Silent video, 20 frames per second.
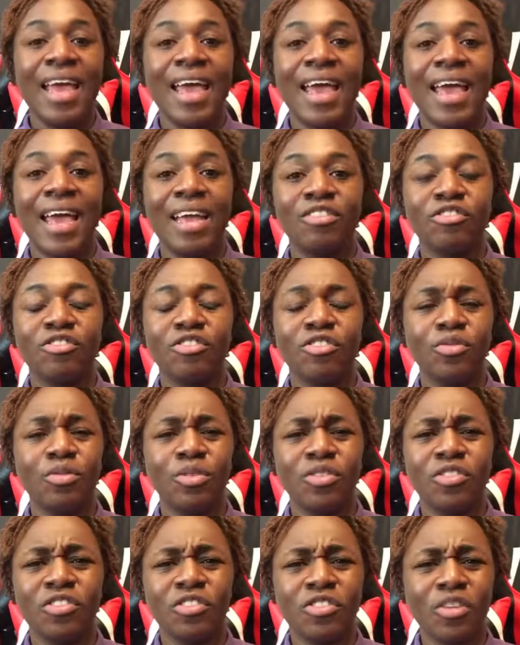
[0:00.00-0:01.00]
and she
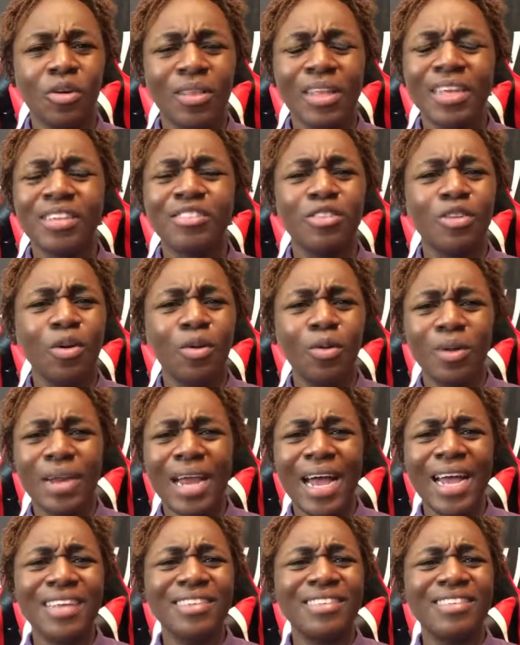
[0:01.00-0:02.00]
was so
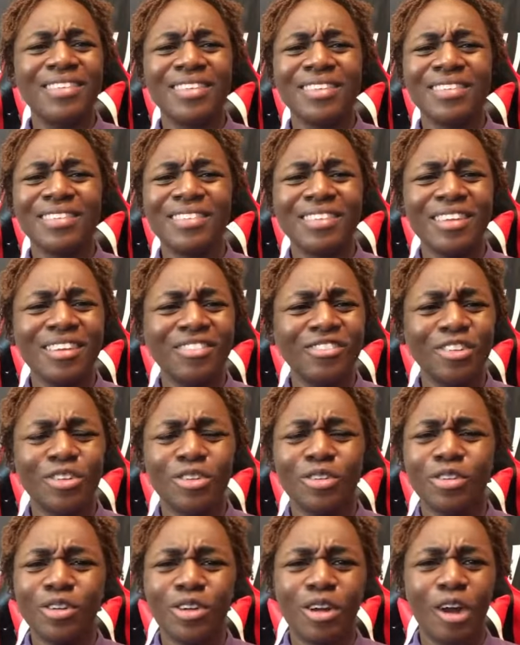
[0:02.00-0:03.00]
nice, such a
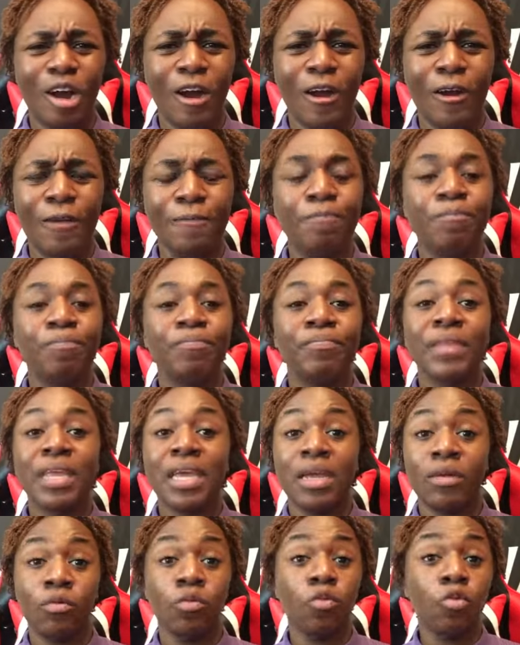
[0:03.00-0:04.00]
good heart,
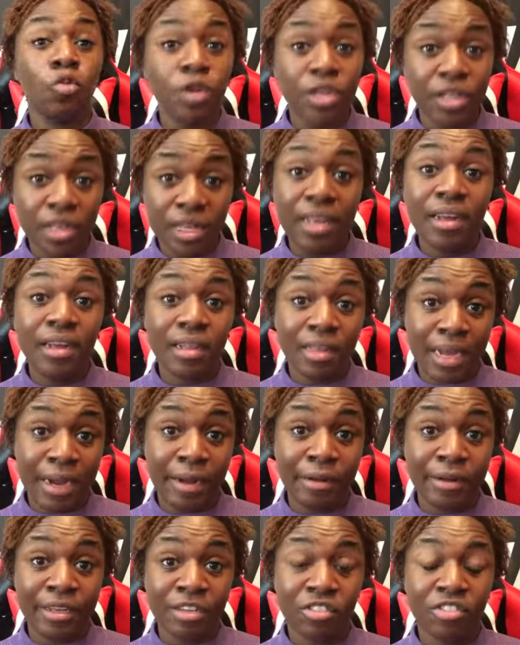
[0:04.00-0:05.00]
and really
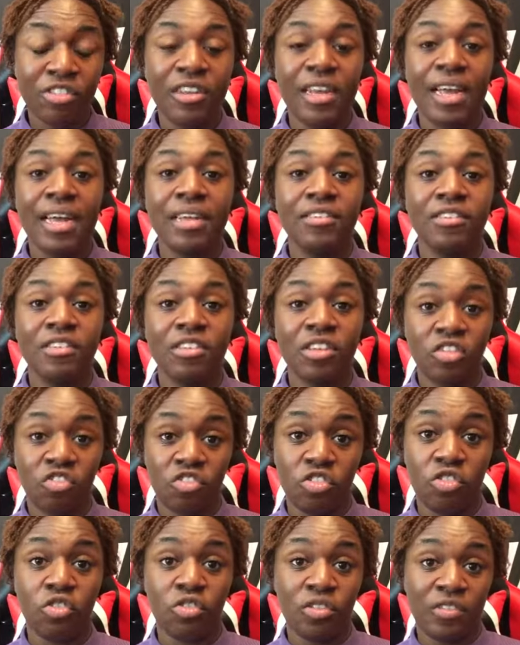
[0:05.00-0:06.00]
hilarious. She has
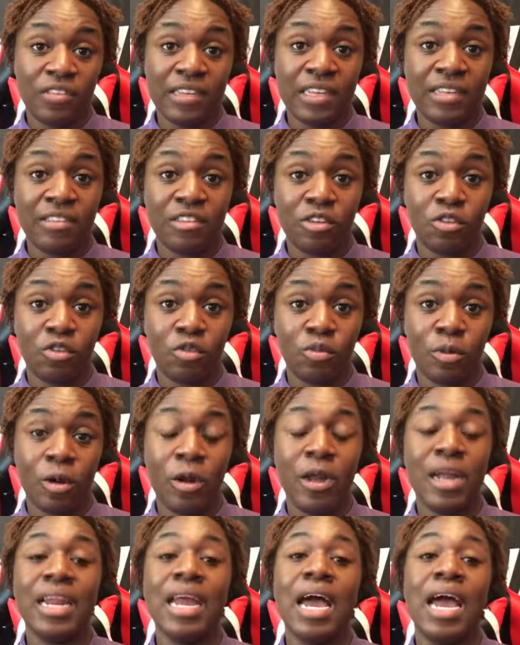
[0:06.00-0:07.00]
such a good sense of
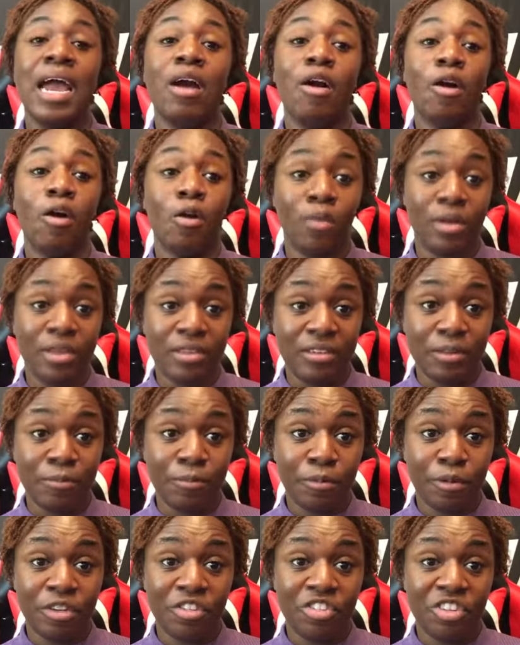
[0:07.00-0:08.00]
humor, and I always
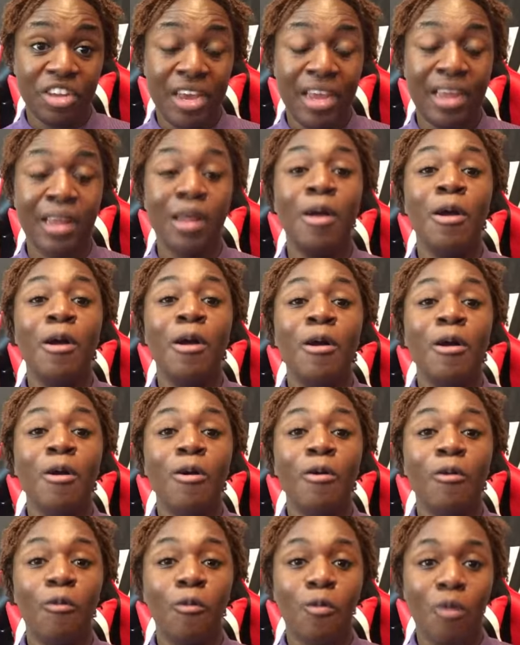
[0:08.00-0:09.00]
appreciate
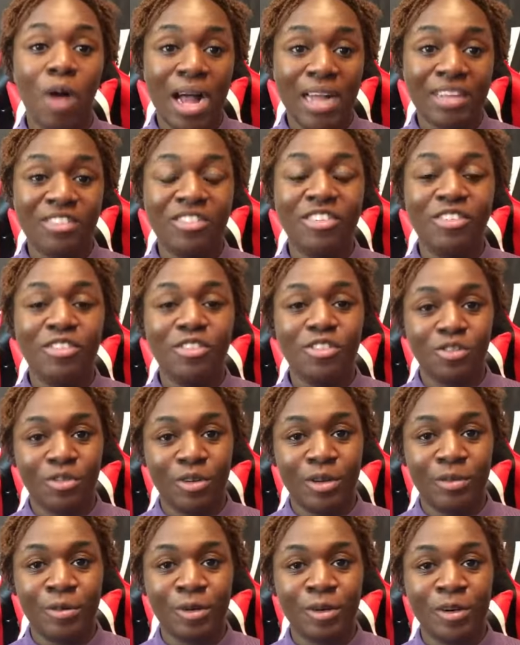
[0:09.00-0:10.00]
watching
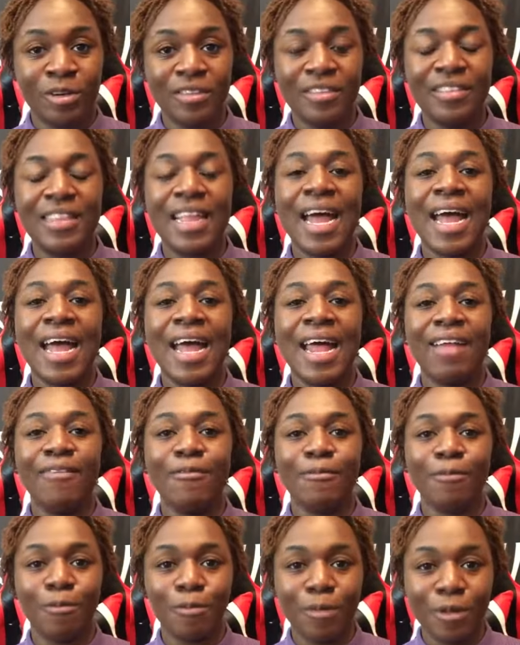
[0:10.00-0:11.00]
streamers that
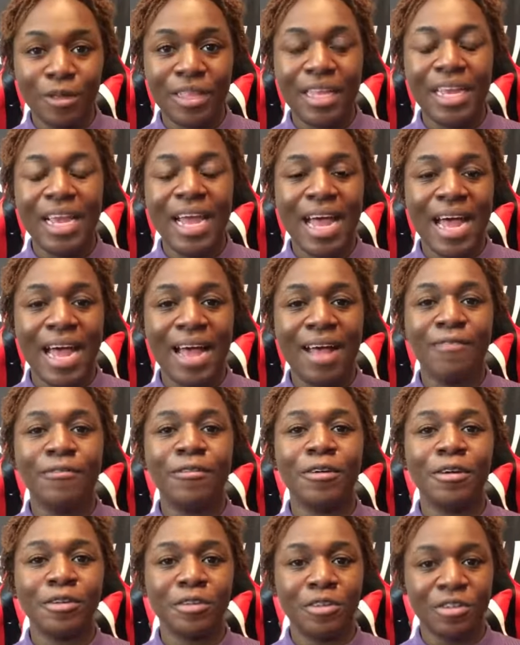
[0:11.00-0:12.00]
really
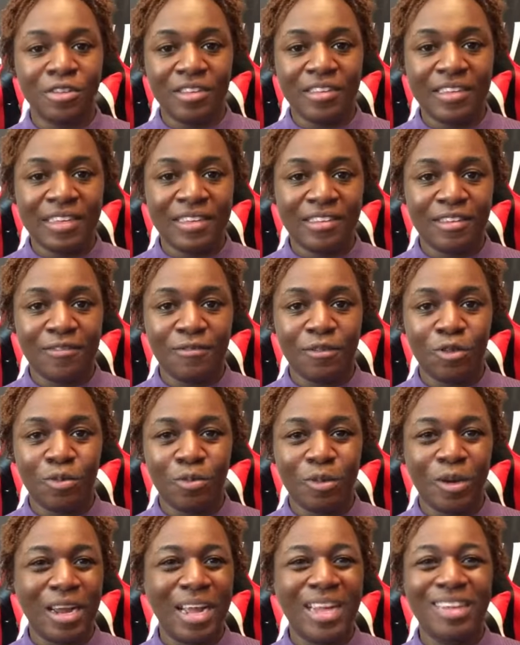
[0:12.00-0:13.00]
have a good sense of
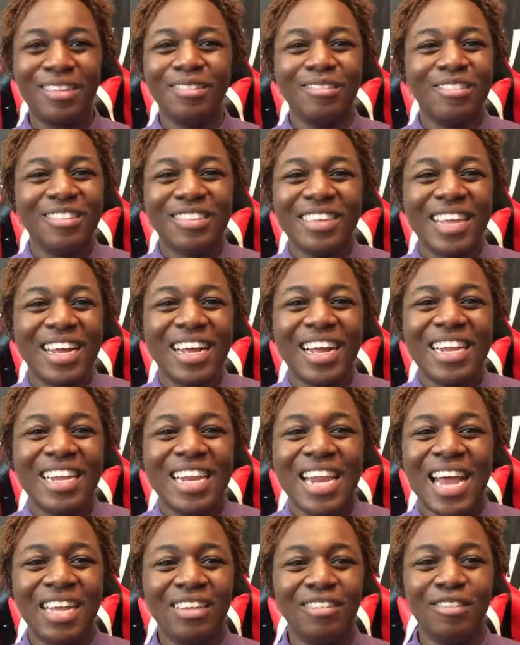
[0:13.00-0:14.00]
humor, and they're just like a
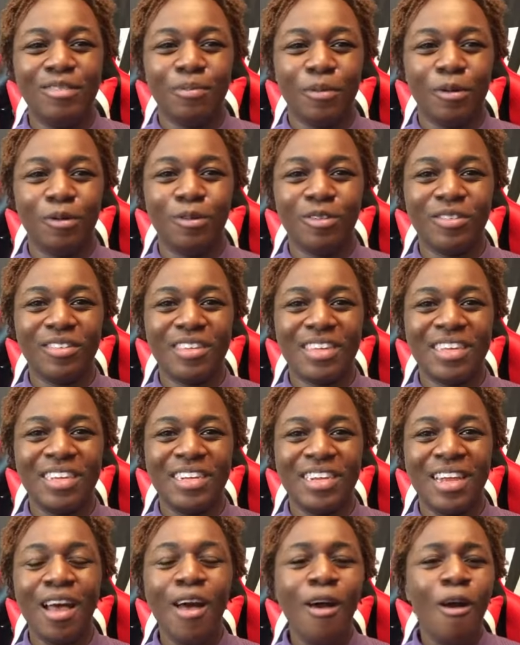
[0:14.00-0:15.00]
nice
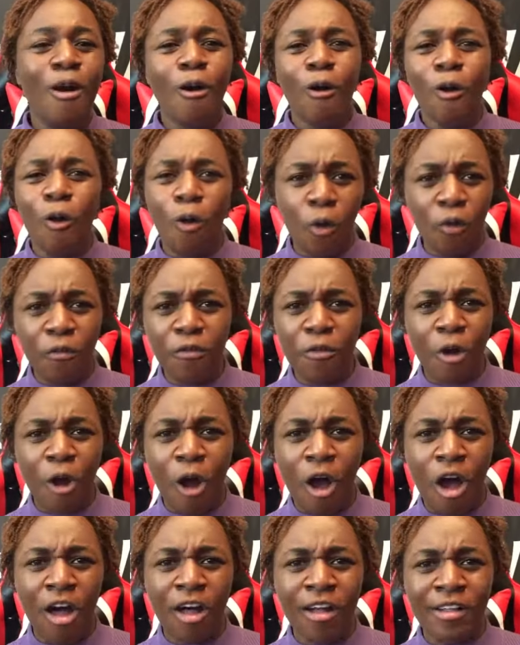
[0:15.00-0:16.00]
person
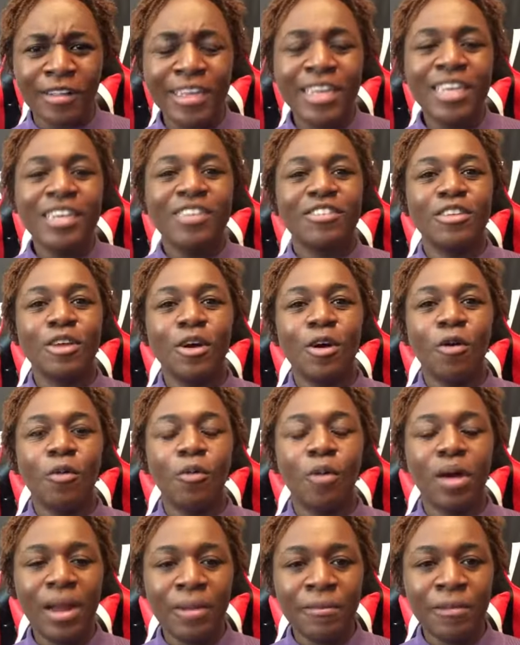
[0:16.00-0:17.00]
overall. So
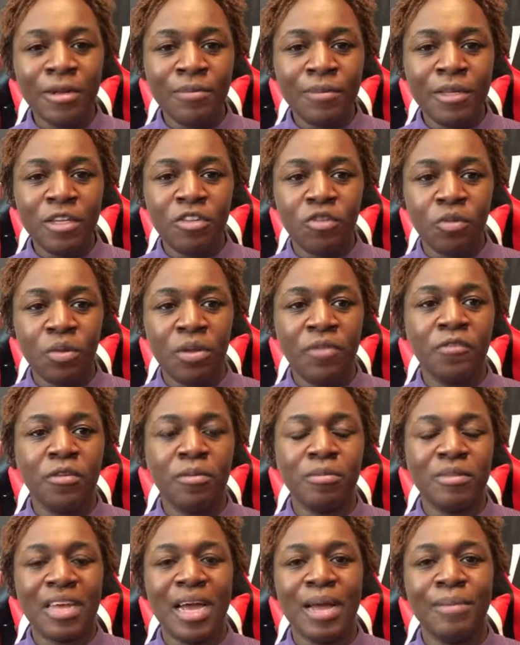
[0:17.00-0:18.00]
what I'm going to be doing
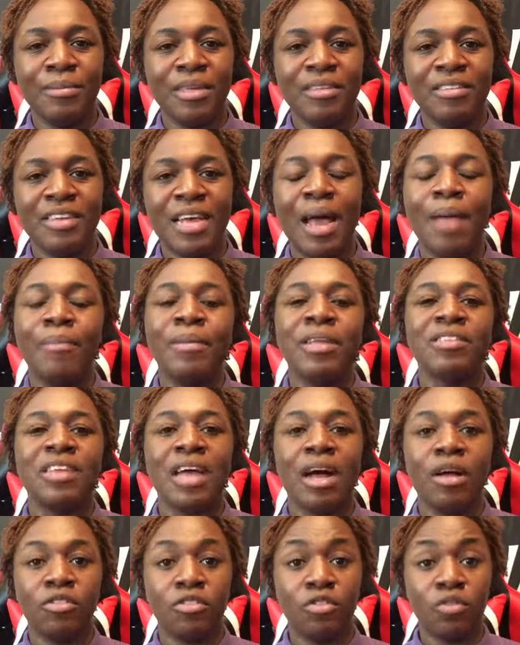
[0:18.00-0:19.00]
from time to time is
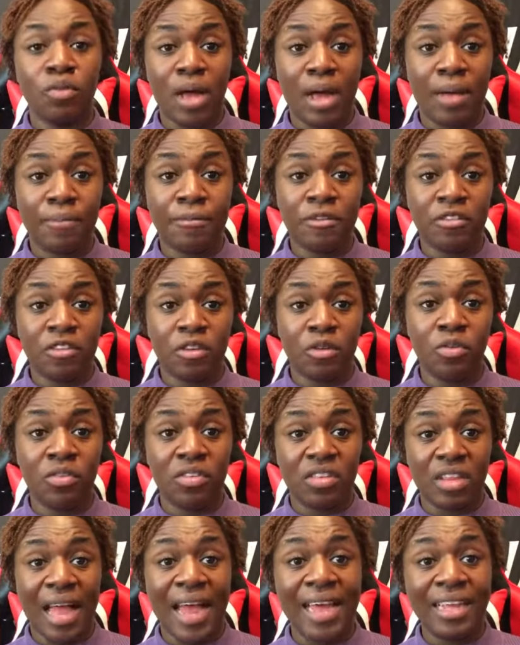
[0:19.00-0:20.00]
I'll do
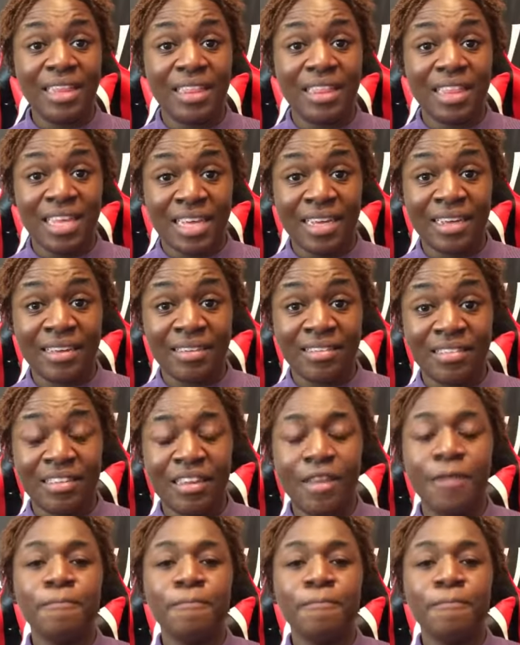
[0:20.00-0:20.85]
episodes like this